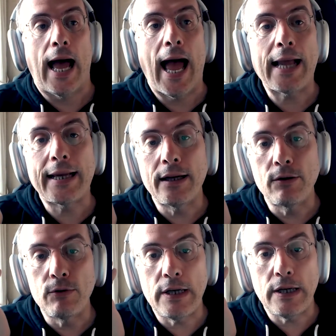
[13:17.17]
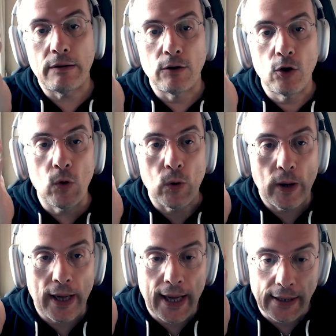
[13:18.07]
I can really go
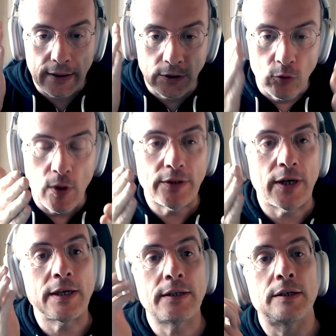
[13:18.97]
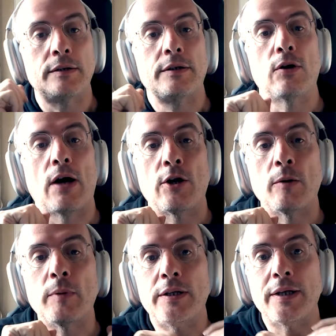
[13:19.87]
and do a targeted,
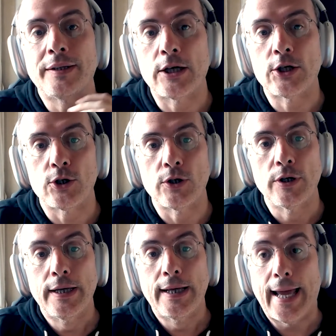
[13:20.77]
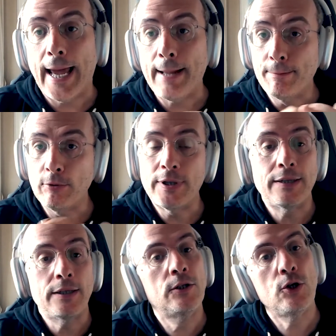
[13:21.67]
anomaly detection and put
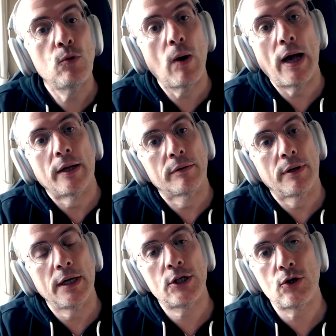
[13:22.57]
that in the UI, right?